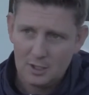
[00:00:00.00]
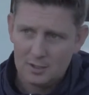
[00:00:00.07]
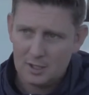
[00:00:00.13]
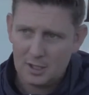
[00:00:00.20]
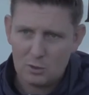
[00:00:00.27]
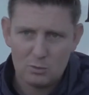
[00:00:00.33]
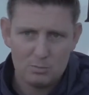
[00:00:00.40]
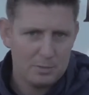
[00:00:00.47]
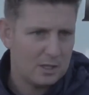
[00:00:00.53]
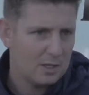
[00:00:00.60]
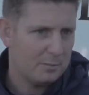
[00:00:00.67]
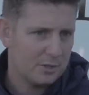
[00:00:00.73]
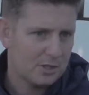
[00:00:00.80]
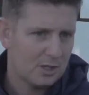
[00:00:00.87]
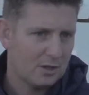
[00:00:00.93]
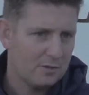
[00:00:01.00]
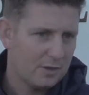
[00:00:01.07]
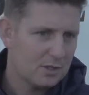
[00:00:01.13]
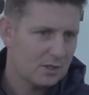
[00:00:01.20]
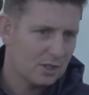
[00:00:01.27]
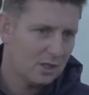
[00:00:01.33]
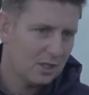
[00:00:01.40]
to go and beat them as
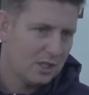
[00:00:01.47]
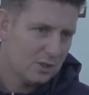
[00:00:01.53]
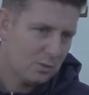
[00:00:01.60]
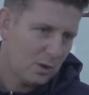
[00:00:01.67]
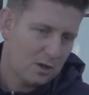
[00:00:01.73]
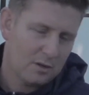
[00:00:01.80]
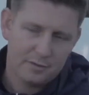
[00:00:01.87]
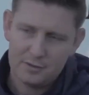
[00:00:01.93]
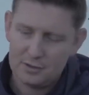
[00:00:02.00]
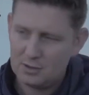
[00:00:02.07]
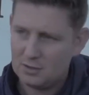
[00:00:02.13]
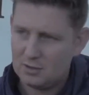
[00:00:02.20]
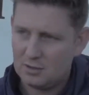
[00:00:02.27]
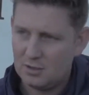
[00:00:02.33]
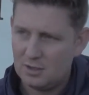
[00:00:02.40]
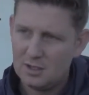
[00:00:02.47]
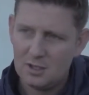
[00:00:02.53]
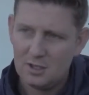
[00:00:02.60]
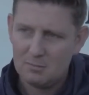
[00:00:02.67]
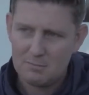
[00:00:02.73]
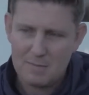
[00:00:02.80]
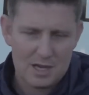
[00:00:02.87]
convincingly as we have is
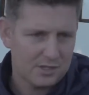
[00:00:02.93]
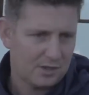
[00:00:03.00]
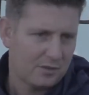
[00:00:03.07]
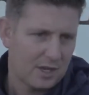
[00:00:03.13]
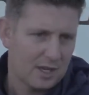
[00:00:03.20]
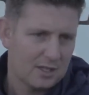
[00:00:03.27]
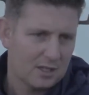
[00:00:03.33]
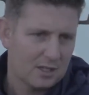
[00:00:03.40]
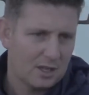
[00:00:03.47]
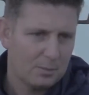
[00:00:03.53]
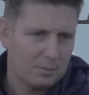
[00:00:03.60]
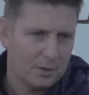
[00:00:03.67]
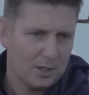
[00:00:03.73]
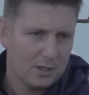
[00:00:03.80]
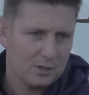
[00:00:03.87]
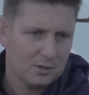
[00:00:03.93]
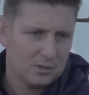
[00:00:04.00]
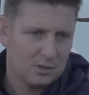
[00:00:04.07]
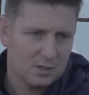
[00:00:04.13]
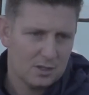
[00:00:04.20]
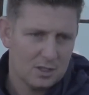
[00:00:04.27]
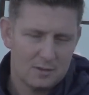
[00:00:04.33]
massive credit to the players.
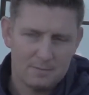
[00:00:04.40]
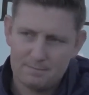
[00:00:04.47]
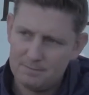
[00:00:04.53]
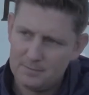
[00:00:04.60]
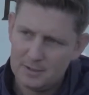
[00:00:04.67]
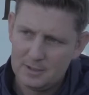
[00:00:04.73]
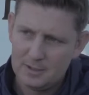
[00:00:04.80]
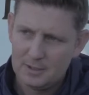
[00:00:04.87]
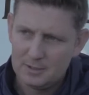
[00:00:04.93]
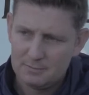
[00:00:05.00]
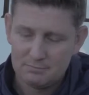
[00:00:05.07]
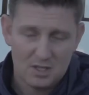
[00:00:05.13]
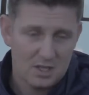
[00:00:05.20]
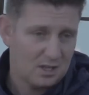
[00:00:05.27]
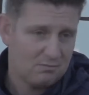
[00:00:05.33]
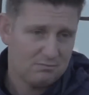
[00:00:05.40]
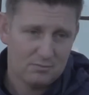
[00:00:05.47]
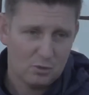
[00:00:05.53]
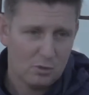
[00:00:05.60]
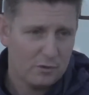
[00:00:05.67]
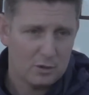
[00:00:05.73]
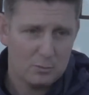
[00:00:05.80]
Yeah,
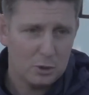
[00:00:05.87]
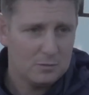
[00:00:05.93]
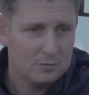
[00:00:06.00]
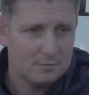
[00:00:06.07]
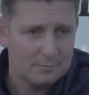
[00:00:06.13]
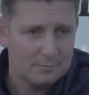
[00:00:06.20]
over the moon.